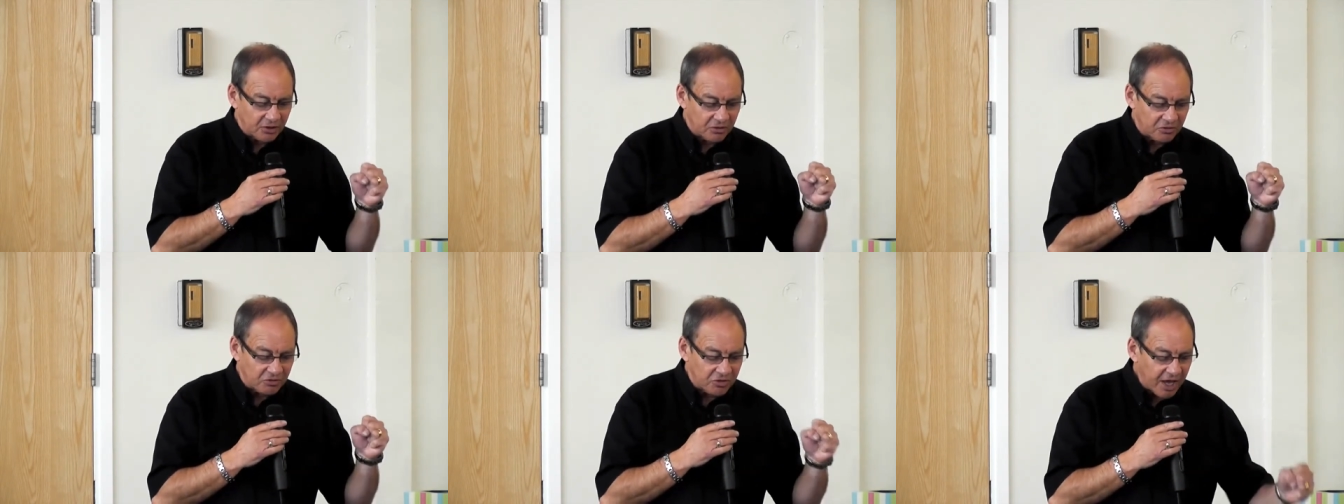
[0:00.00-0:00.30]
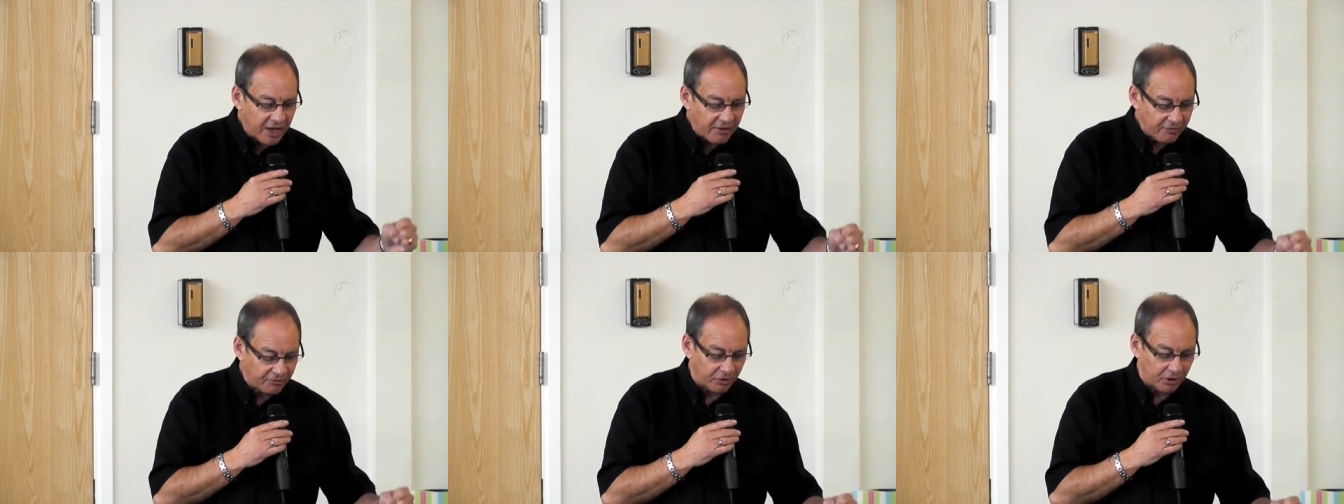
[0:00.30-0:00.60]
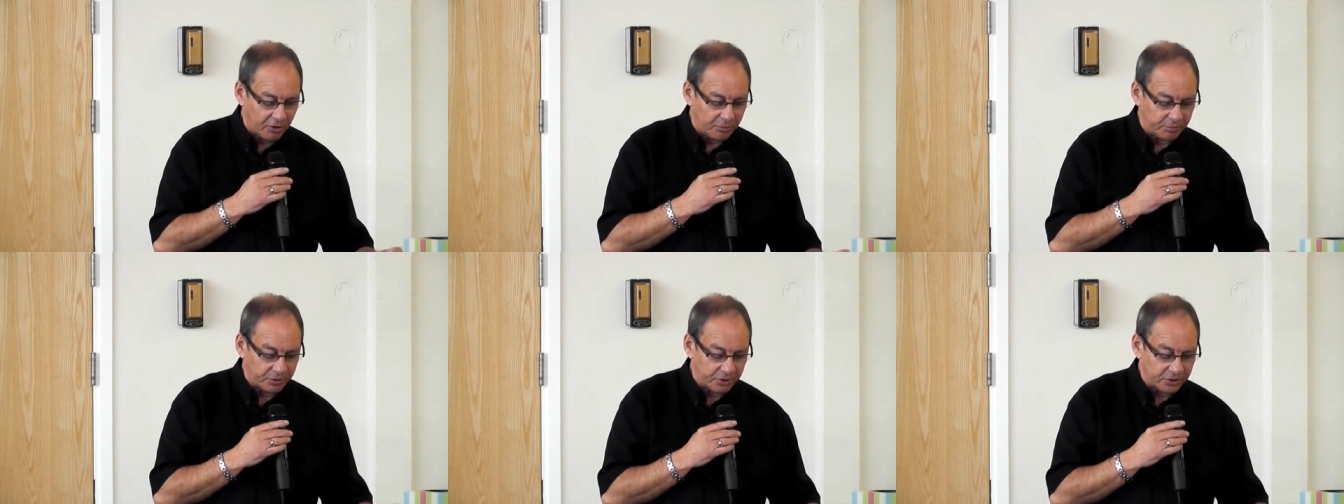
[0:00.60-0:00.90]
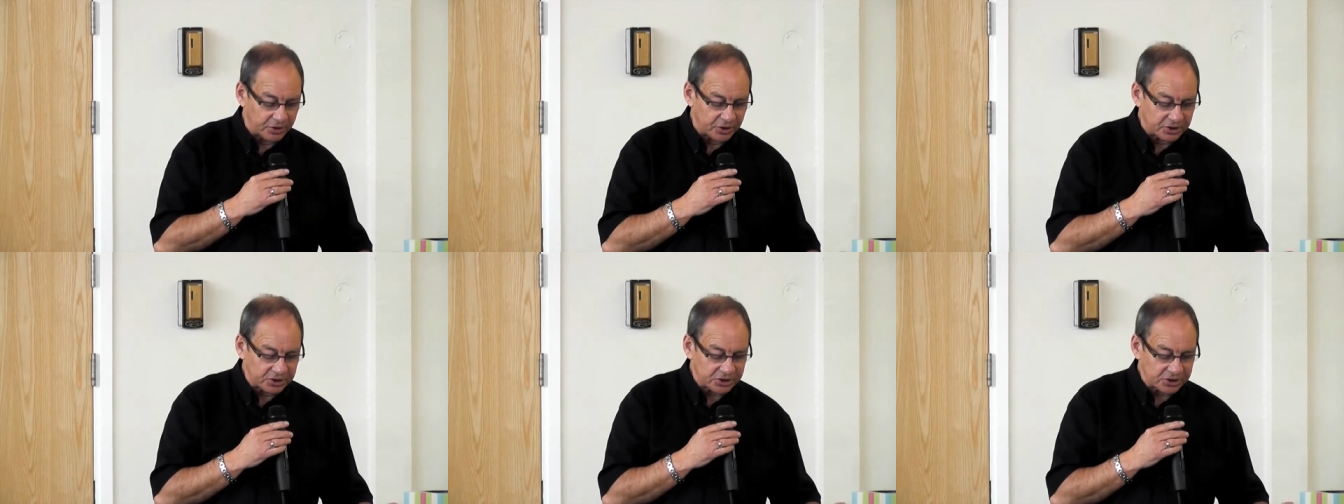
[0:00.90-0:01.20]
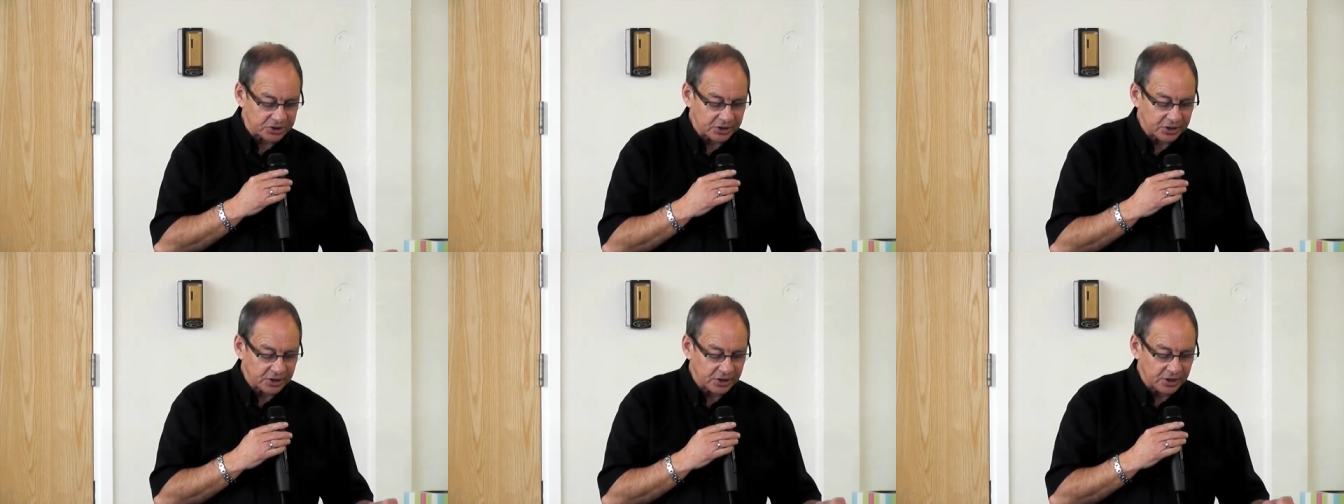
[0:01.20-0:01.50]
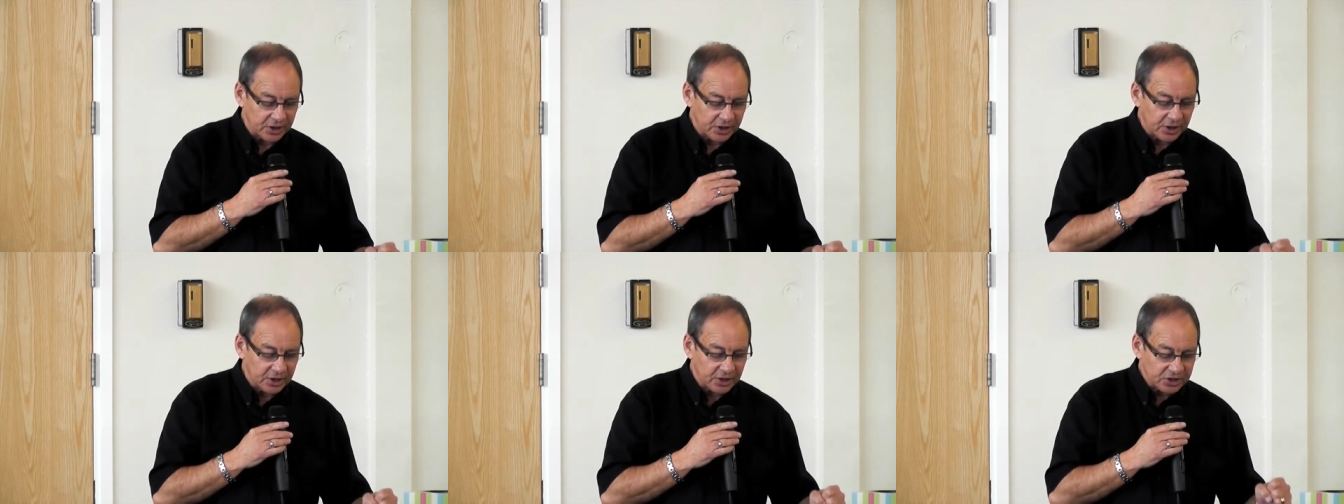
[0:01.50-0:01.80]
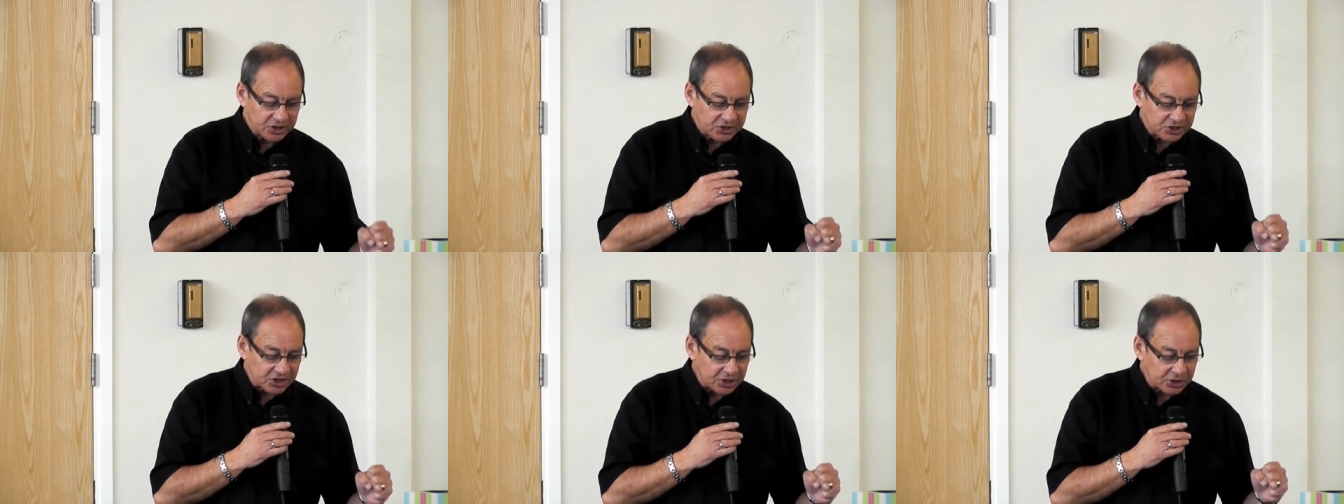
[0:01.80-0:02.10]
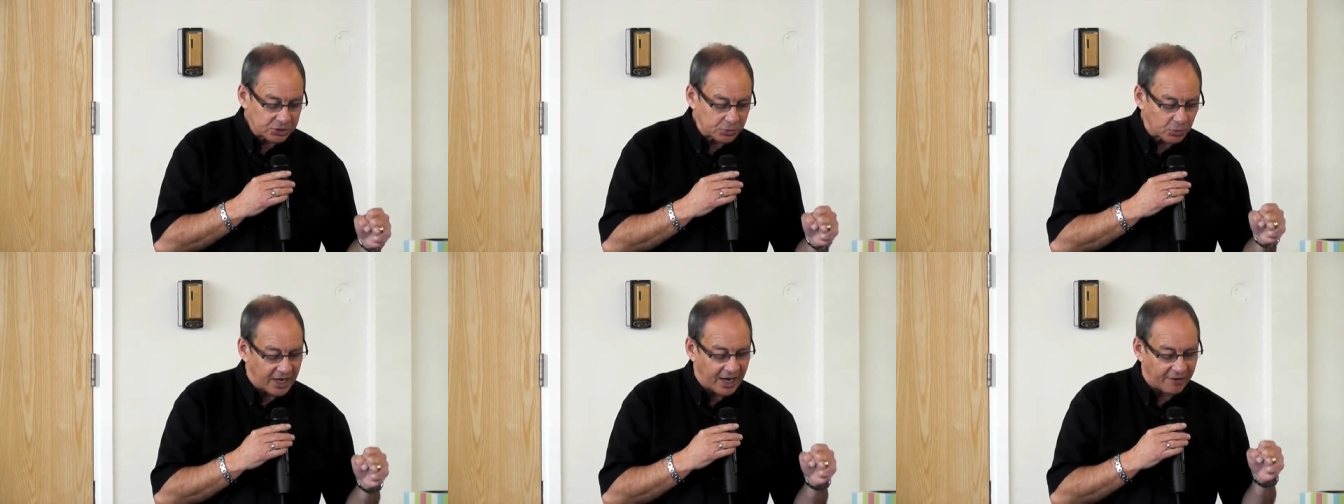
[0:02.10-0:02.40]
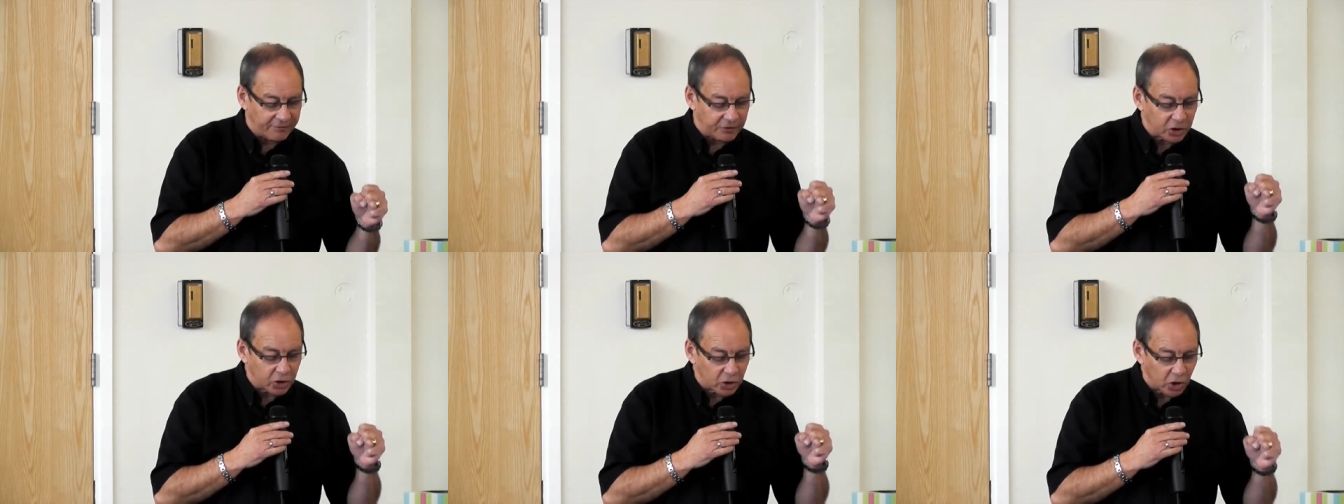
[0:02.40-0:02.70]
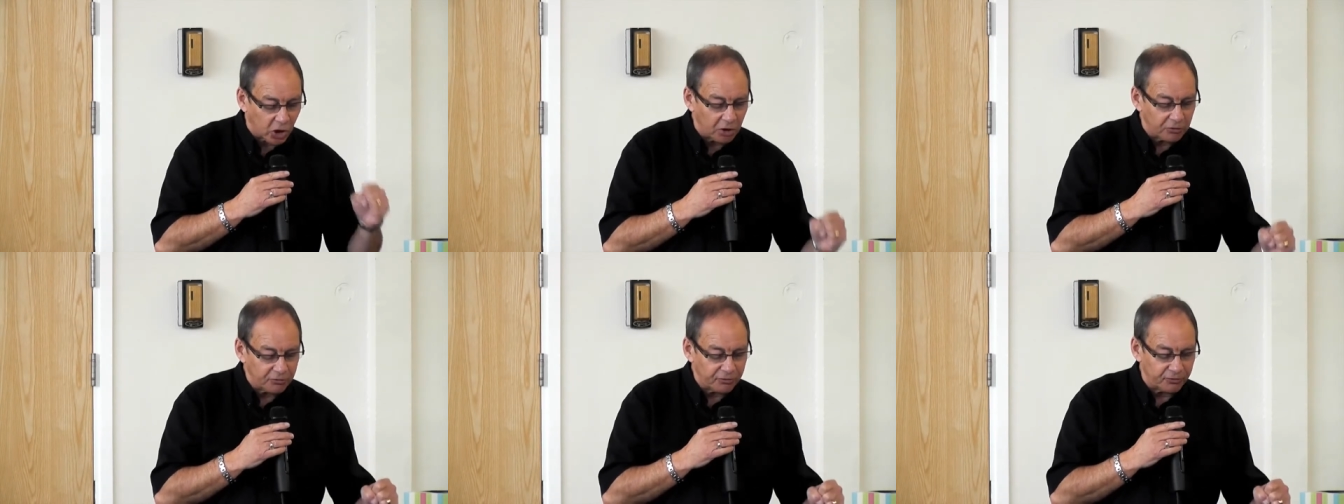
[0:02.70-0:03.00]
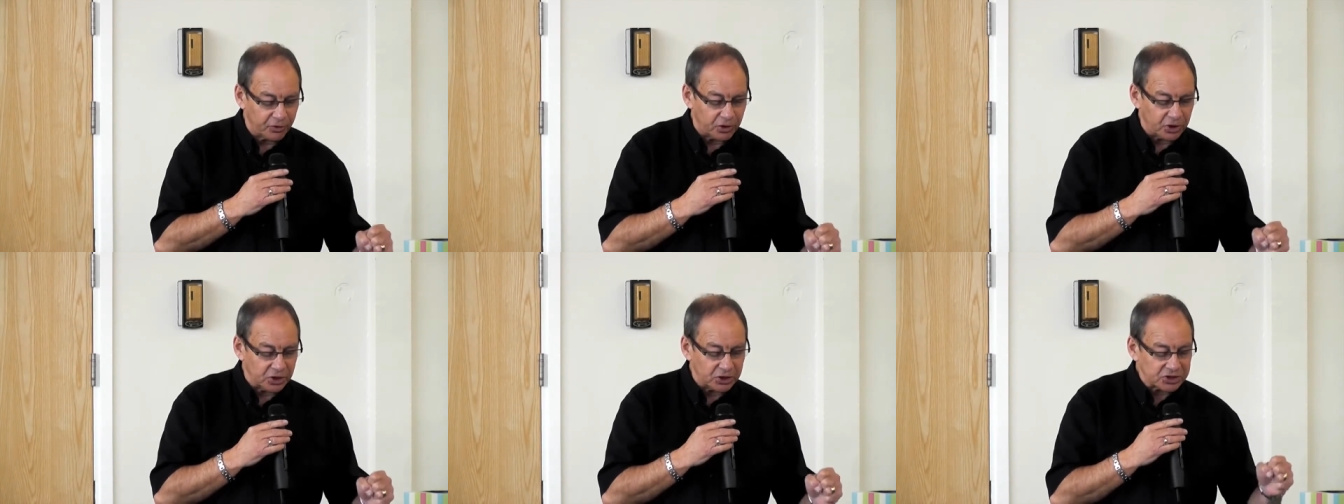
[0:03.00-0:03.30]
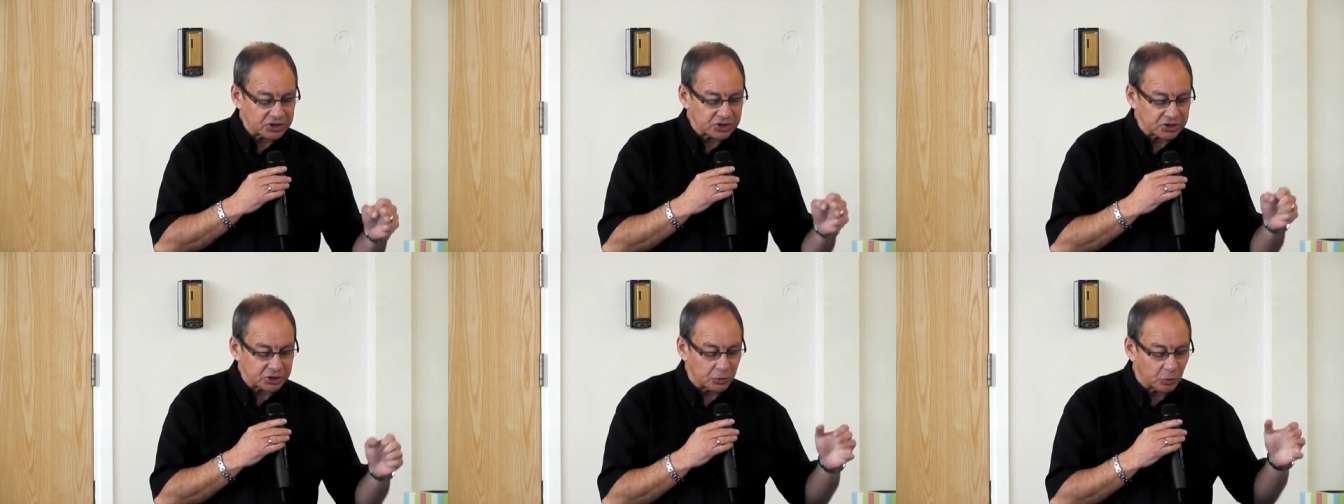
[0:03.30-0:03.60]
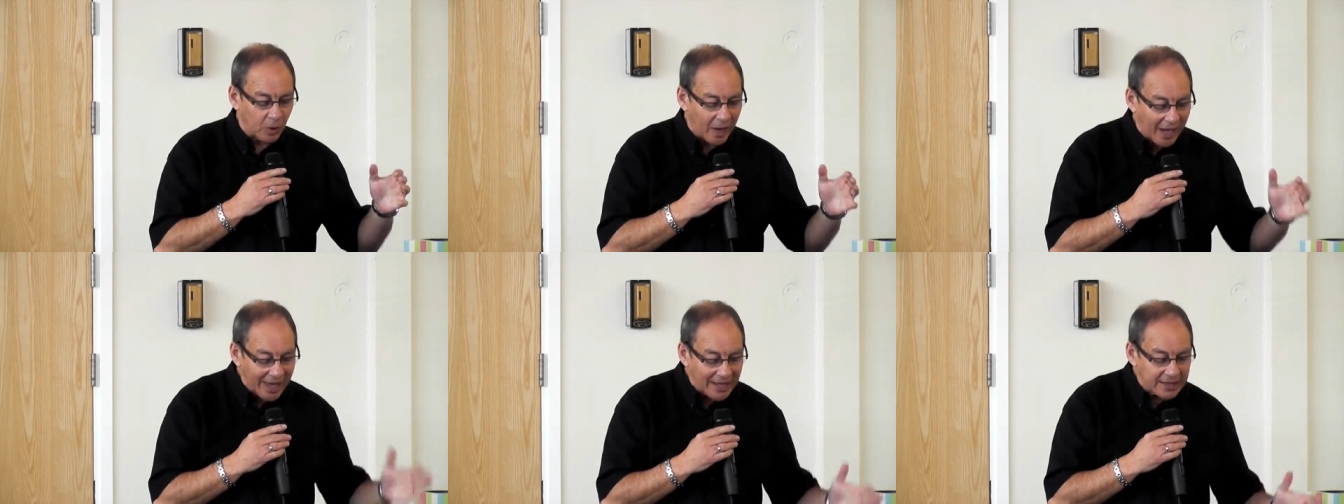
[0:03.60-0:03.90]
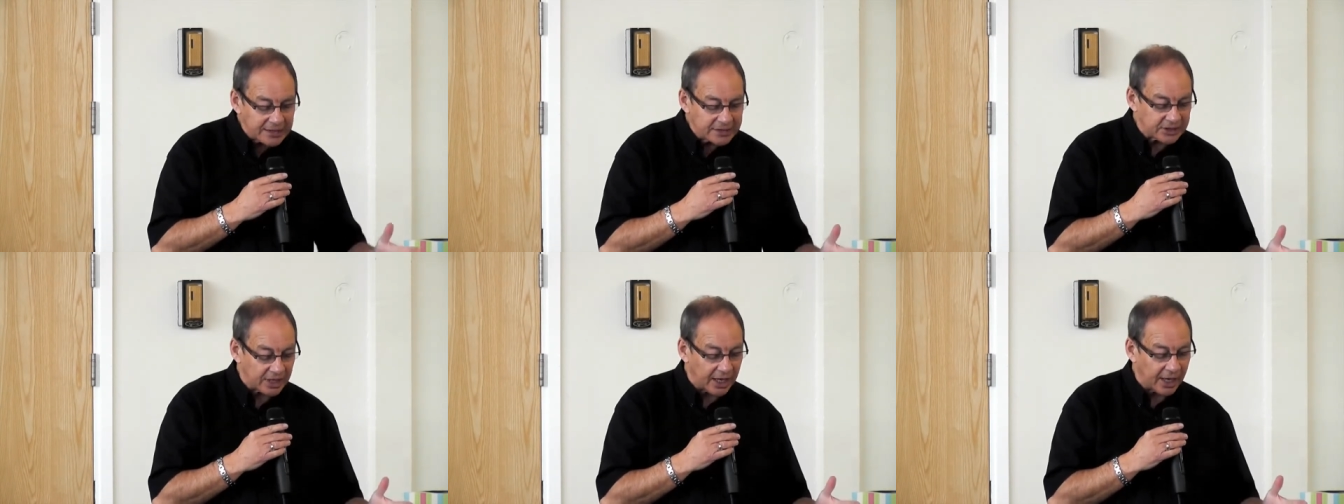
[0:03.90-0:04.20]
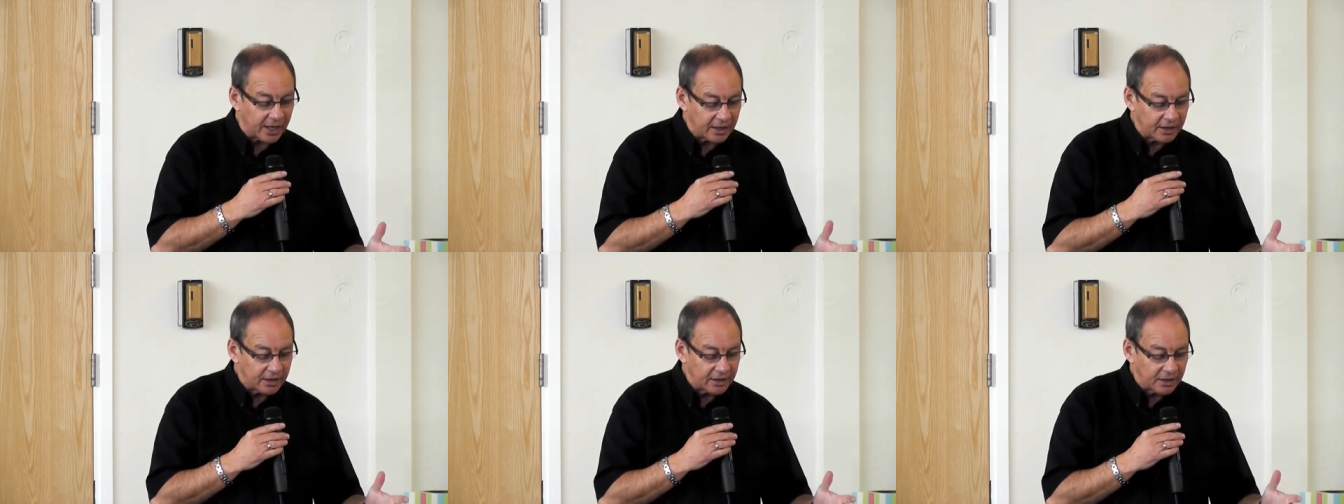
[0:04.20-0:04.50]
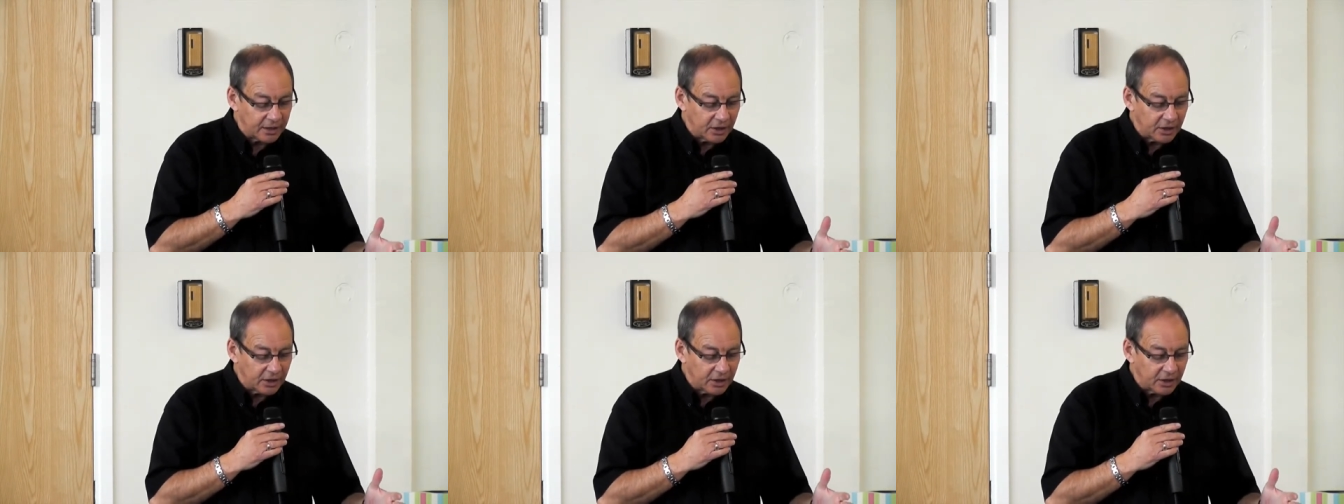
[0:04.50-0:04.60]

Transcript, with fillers: Therefore, brothers, since we have a confidence to enter